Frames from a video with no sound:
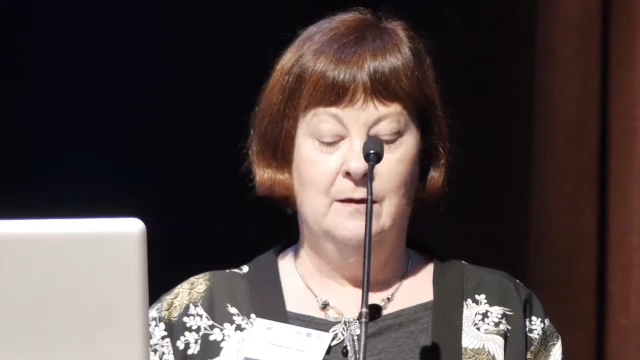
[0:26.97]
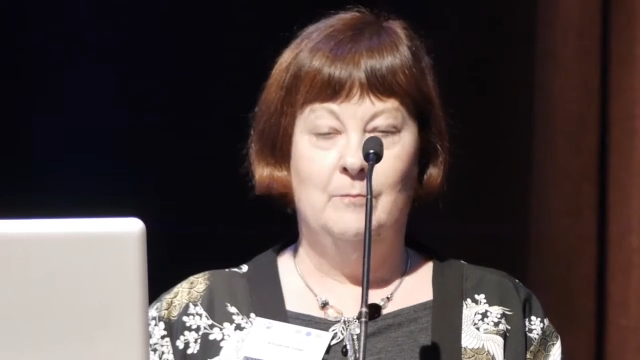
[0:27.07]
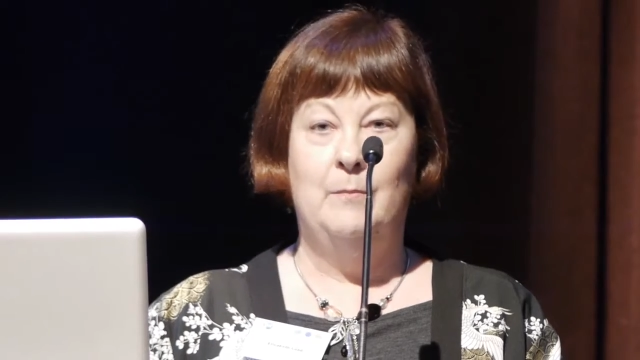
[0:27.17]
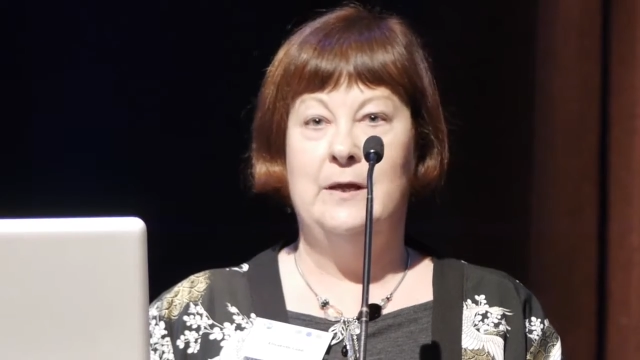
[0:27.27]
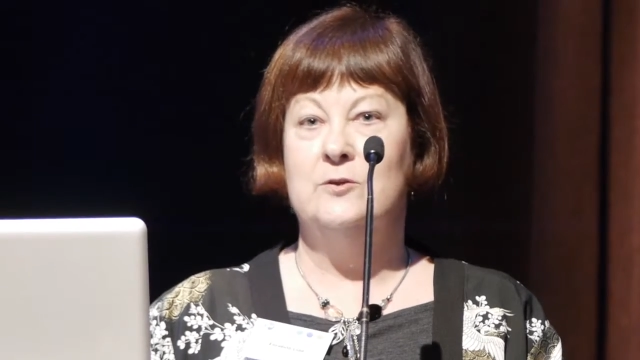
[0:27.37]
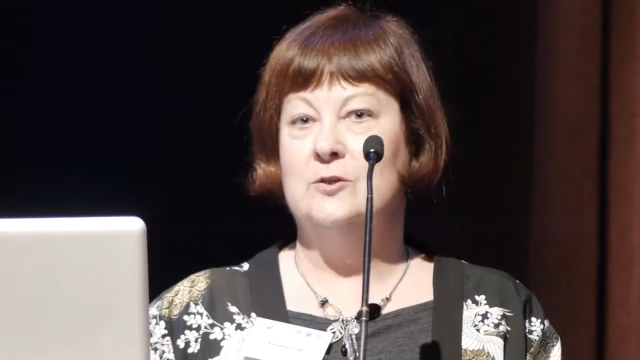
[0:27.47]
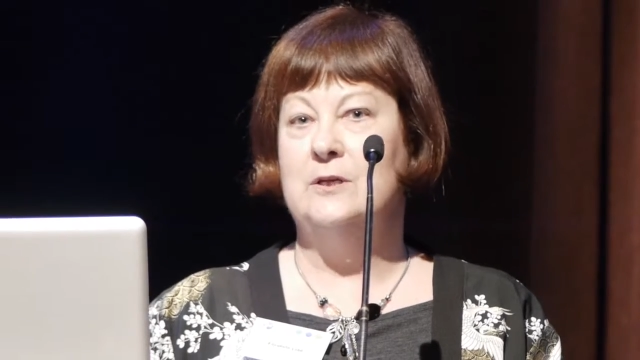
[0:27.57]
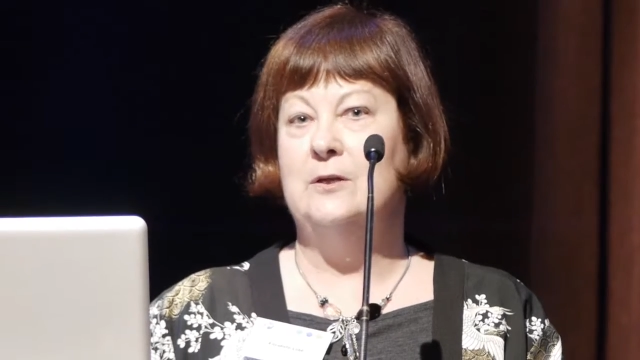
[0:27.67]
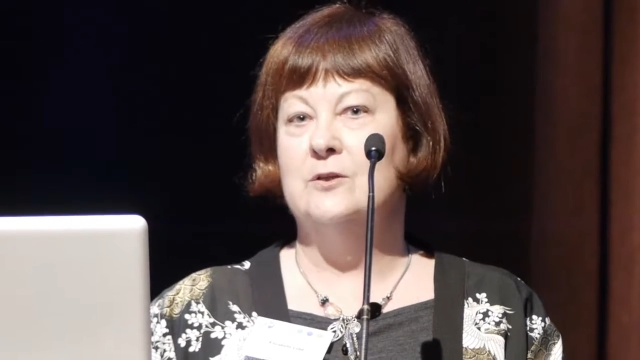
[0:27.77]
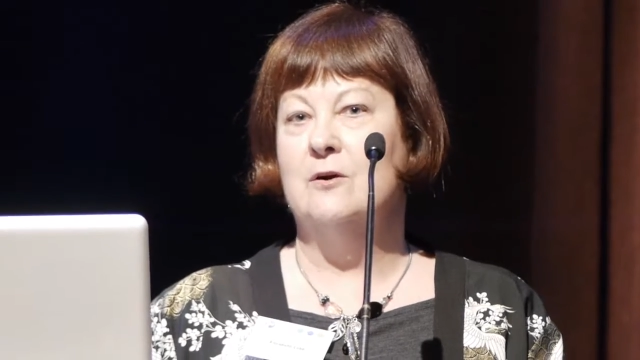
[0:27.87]
major
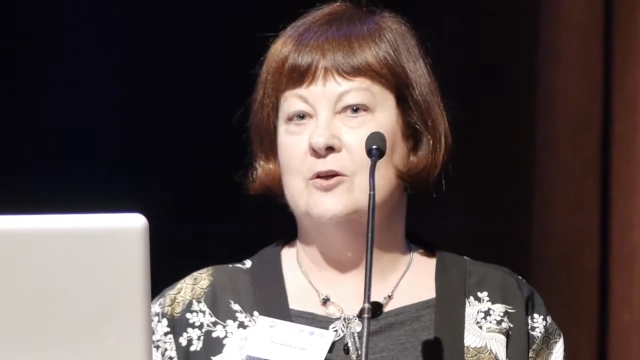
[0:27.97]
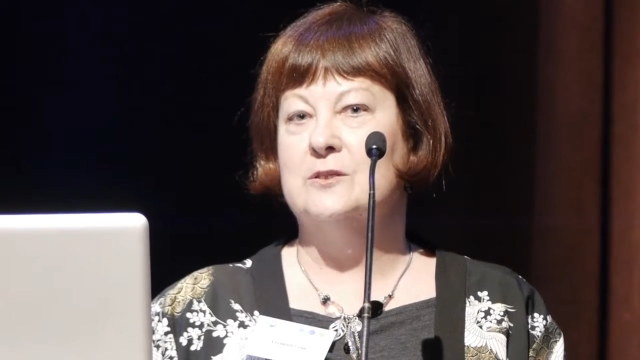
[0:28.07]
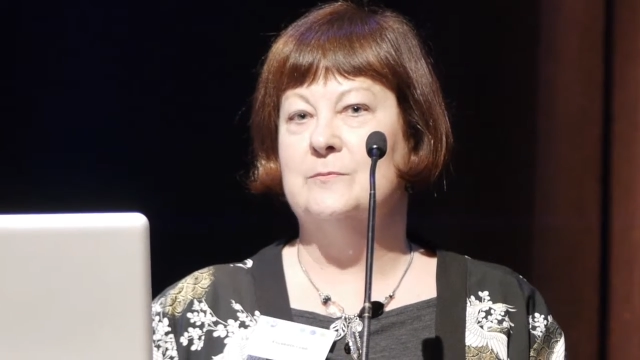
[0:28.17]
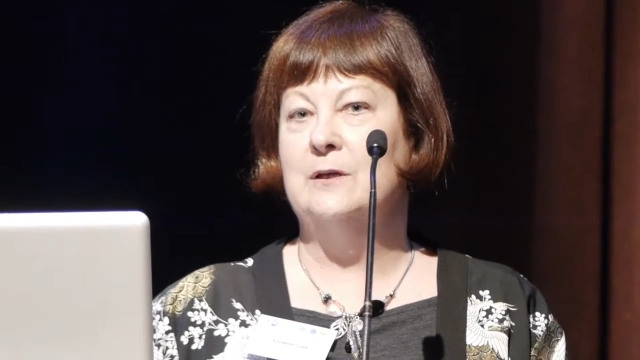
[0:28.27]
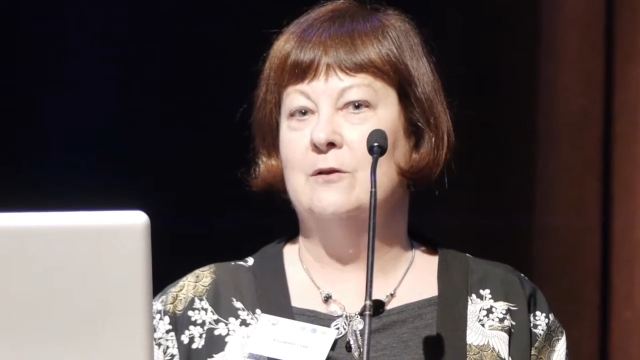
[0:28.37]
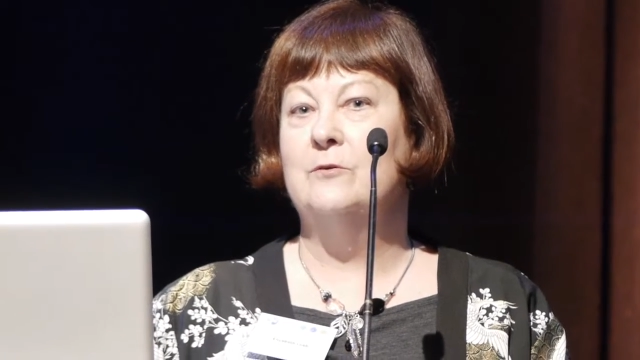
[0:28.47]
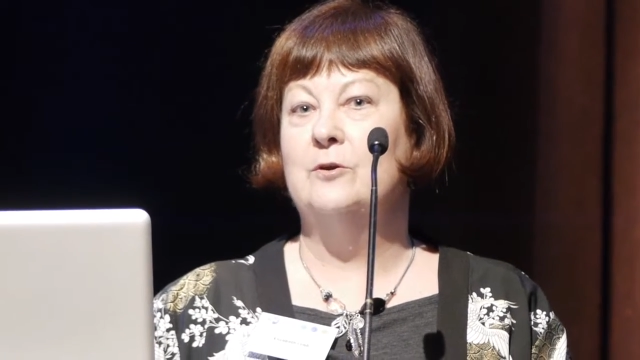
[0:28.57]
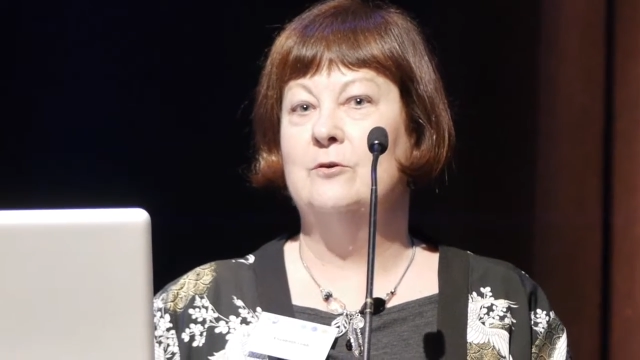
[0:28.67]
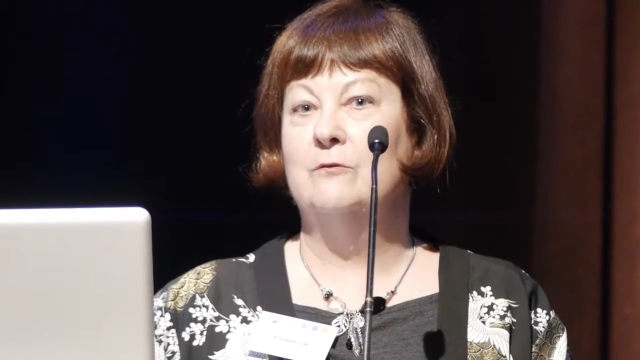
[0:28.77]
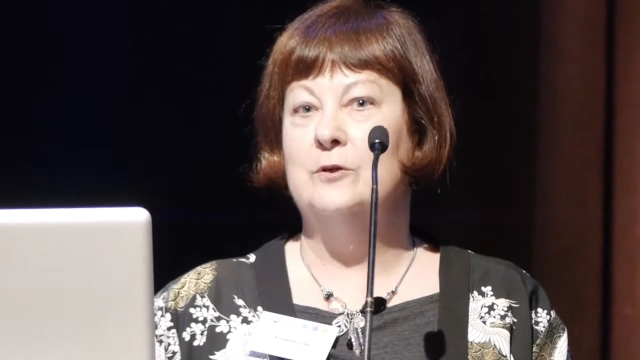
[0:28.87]
teaching hospital of the
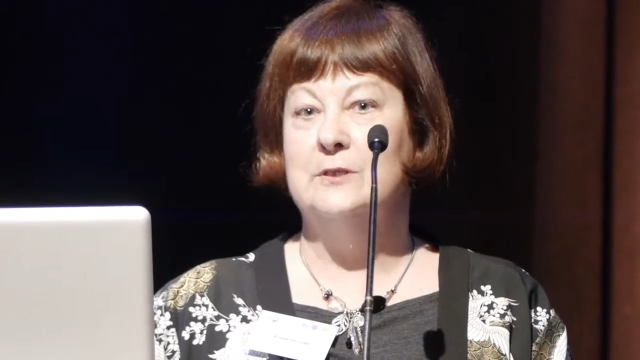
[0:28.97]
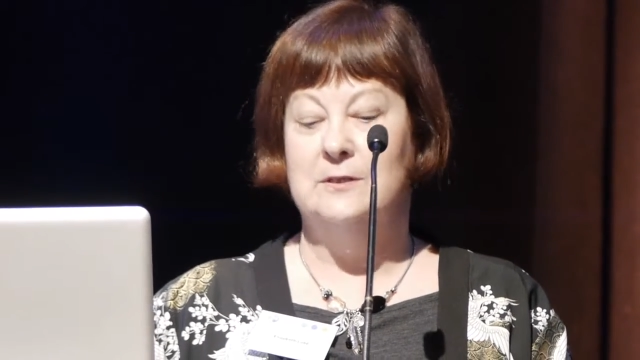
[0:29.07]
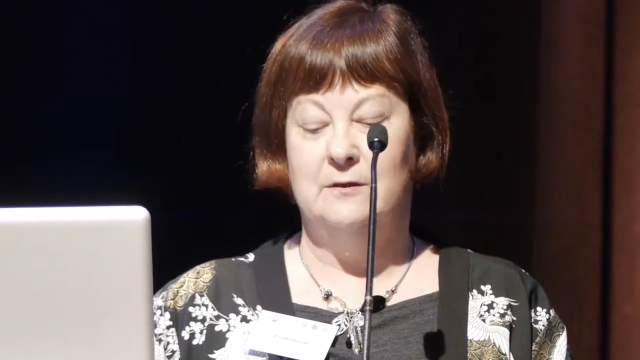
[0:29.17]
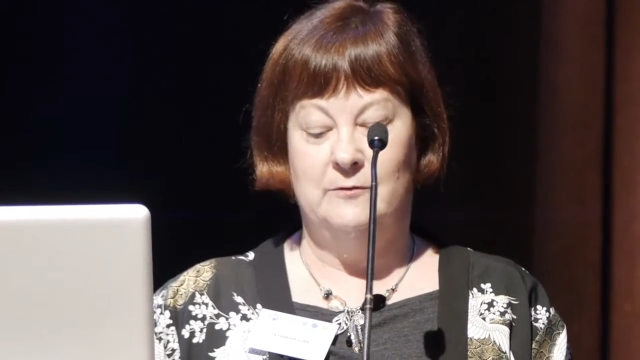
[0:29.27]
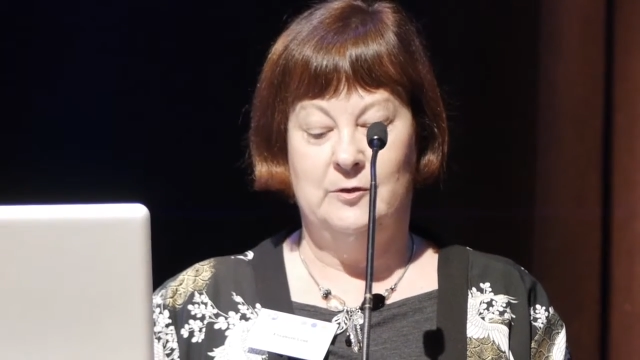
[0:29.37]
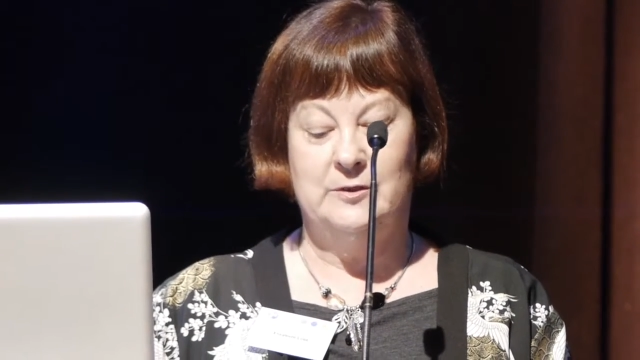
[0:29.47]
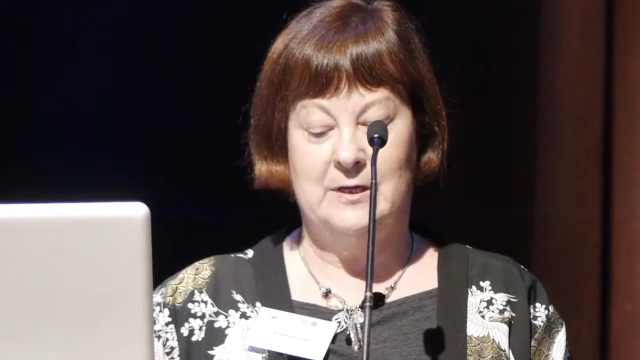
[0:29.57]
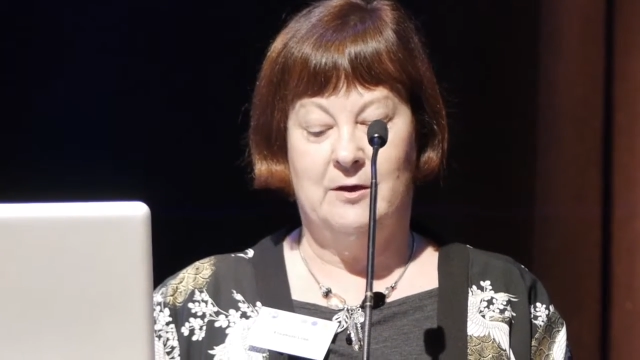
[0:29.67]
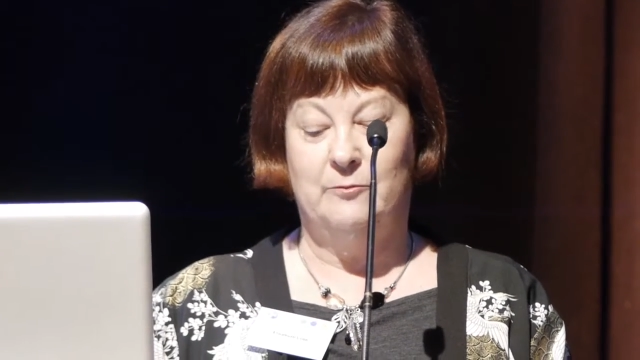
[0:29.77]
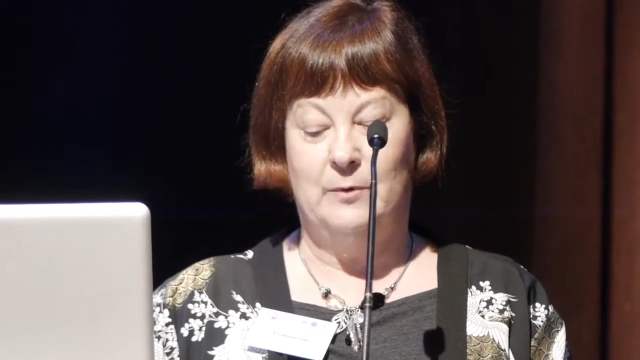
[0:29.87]
University of New
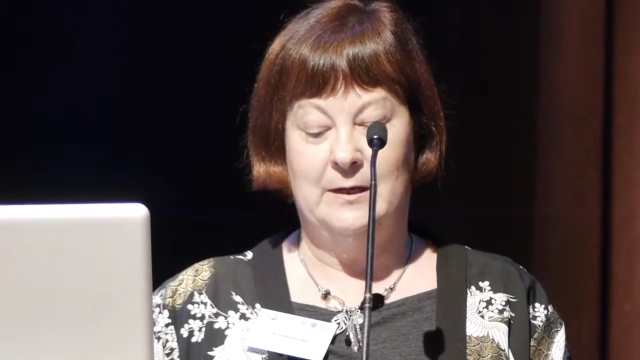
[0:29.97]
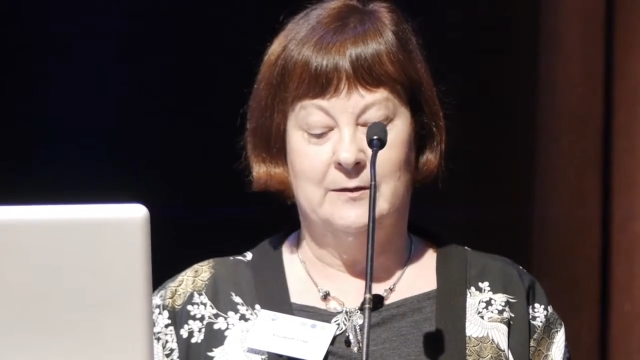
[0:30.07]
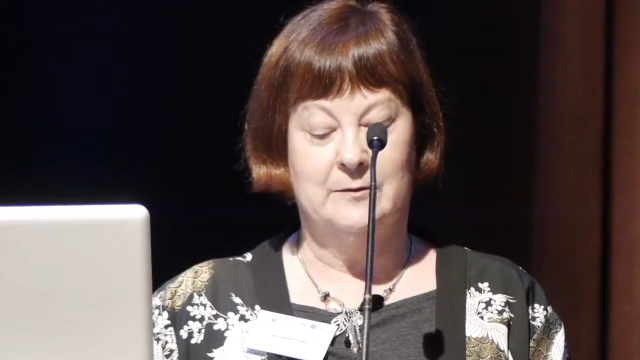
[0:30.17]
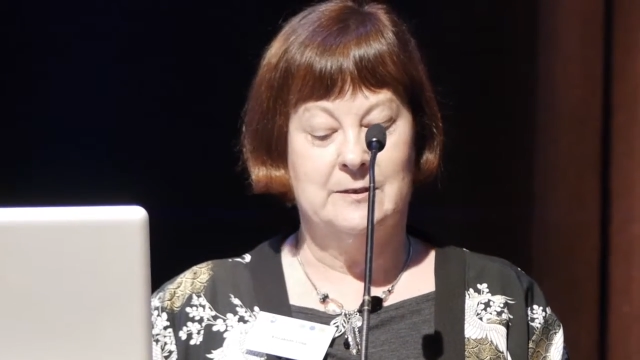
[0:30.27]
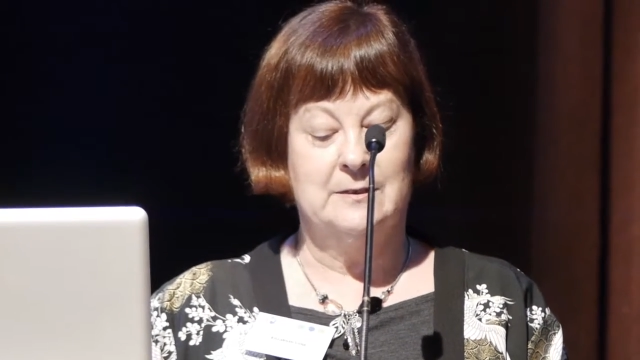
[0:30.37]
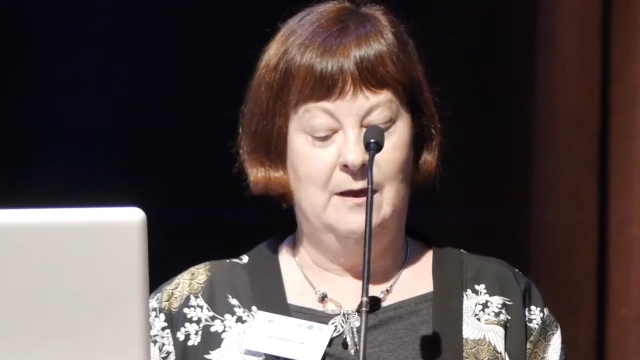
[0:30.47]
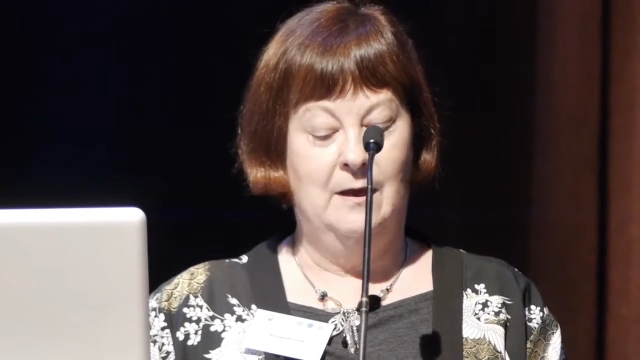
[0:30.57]
South Wales